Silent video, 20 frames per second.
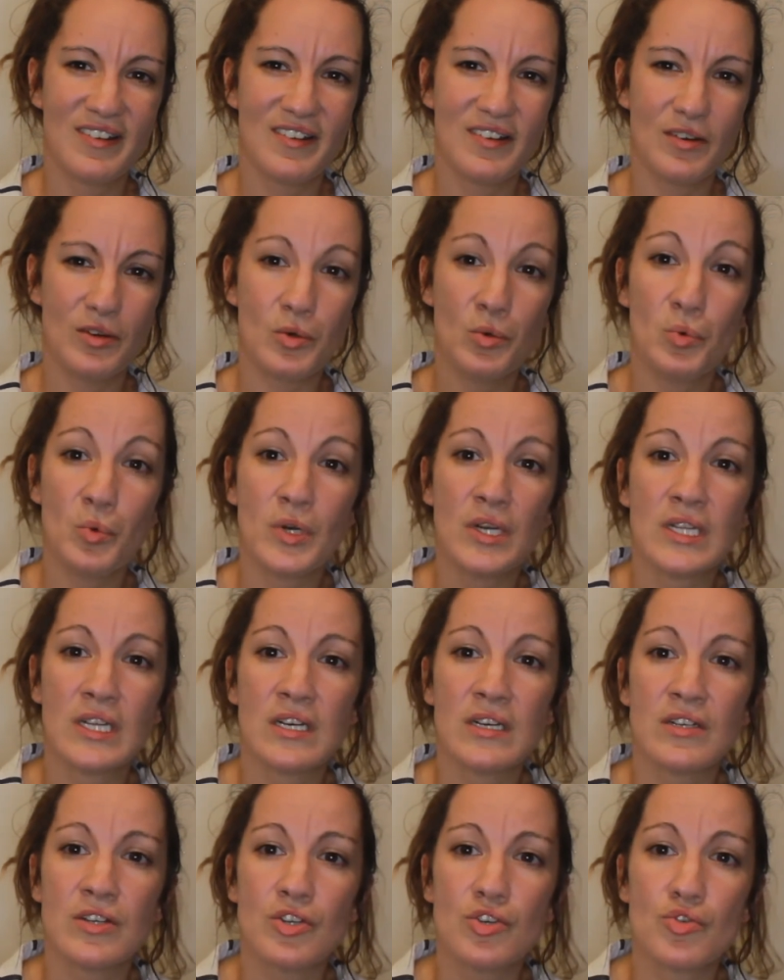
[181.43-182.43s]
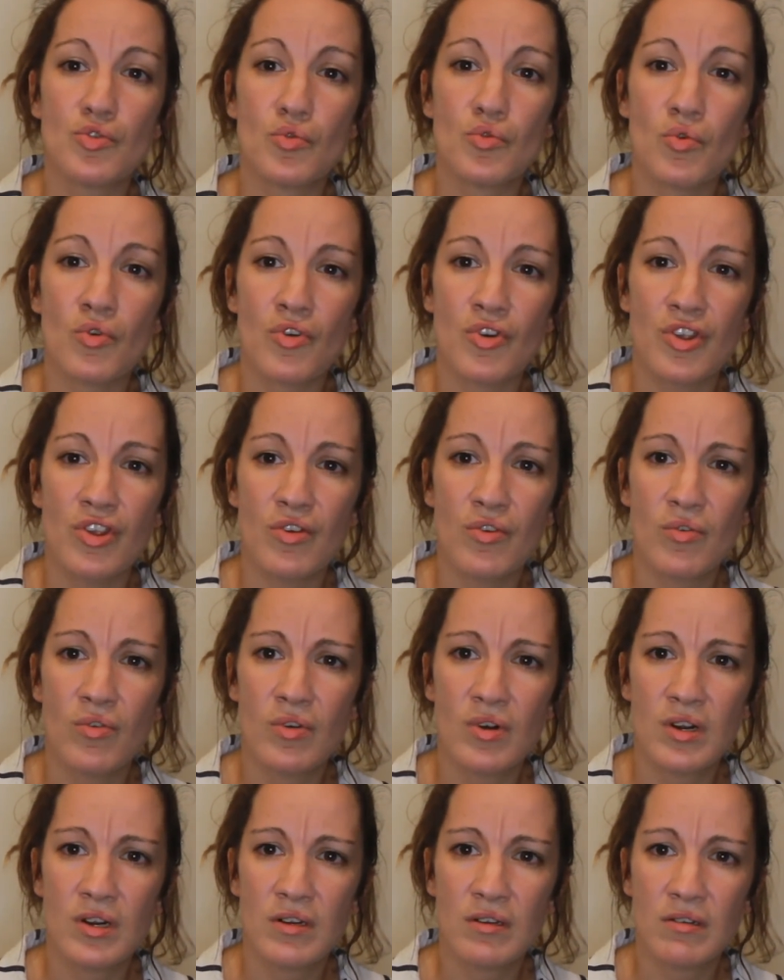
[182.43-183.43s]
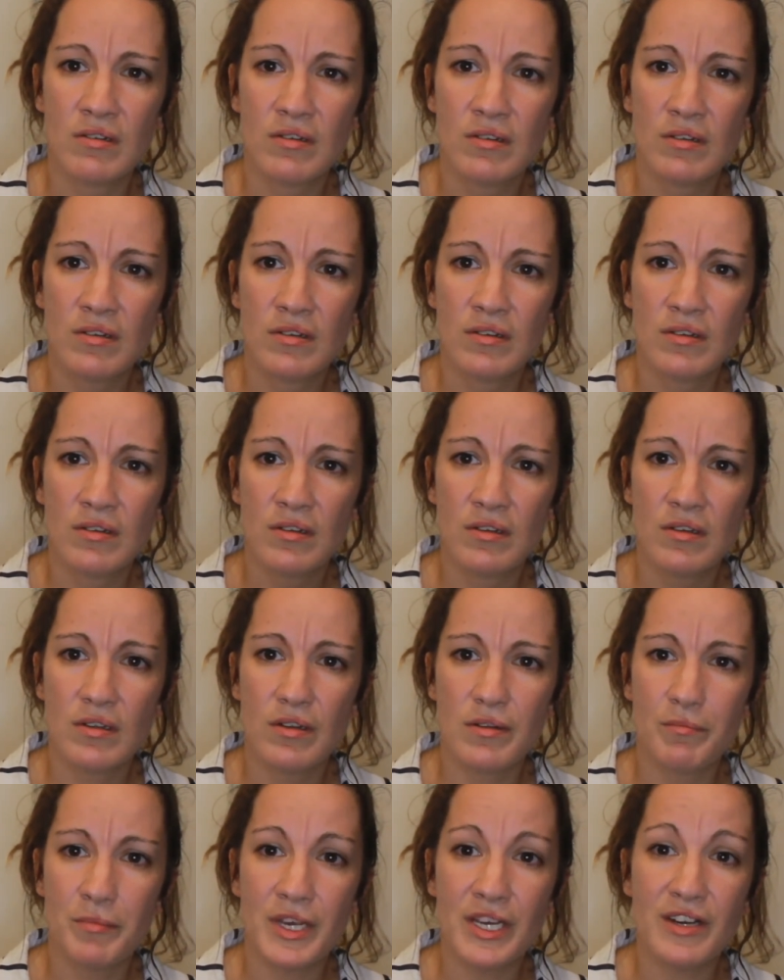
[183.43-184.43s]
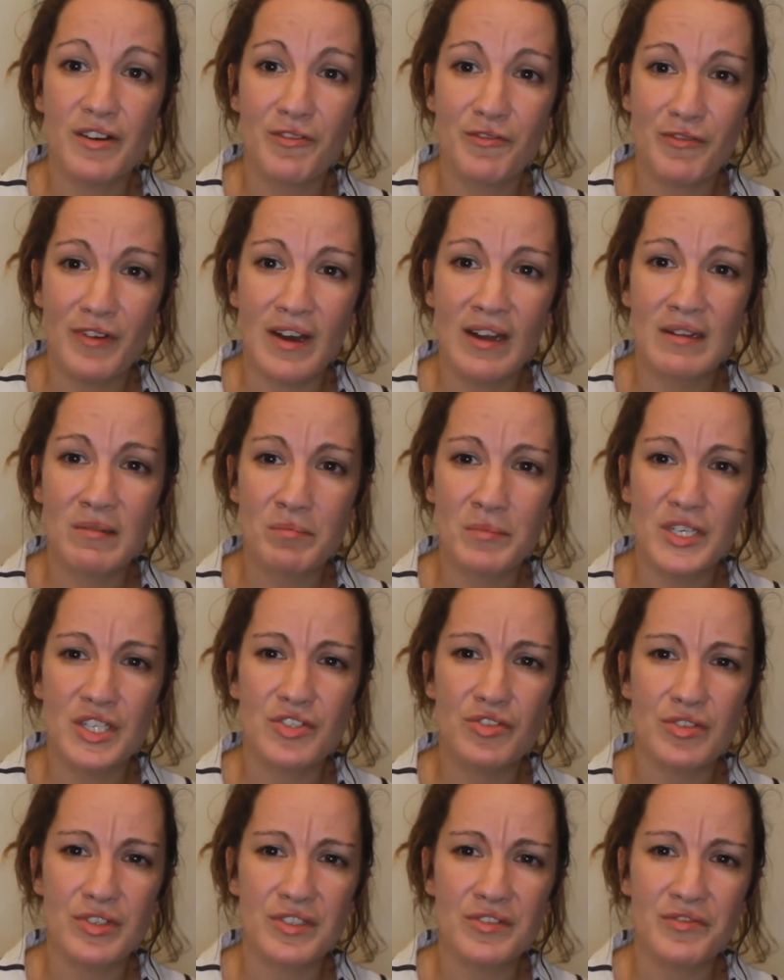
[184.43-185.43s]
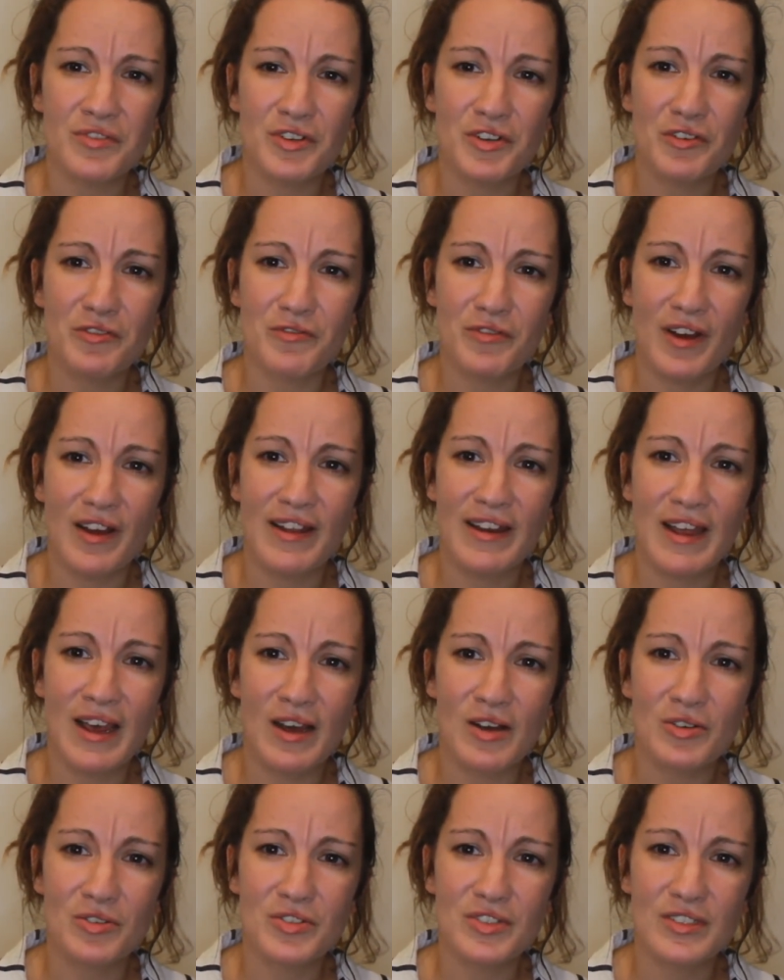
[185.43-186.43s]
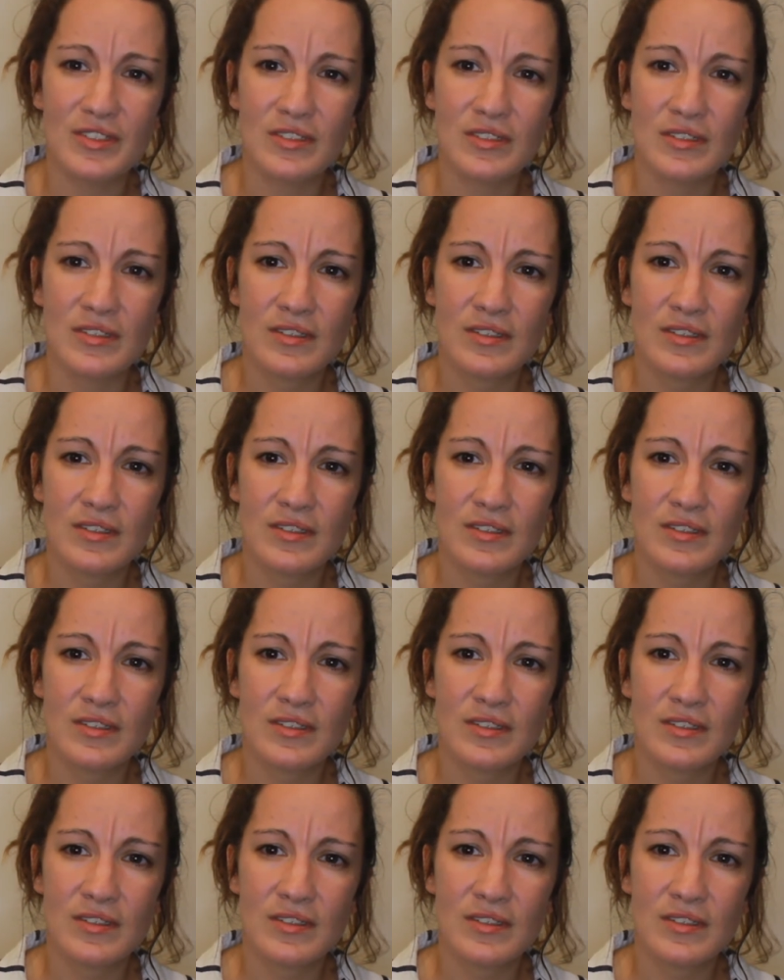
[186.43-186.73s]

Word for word: who will adore you and make a fine mistress for your fine house.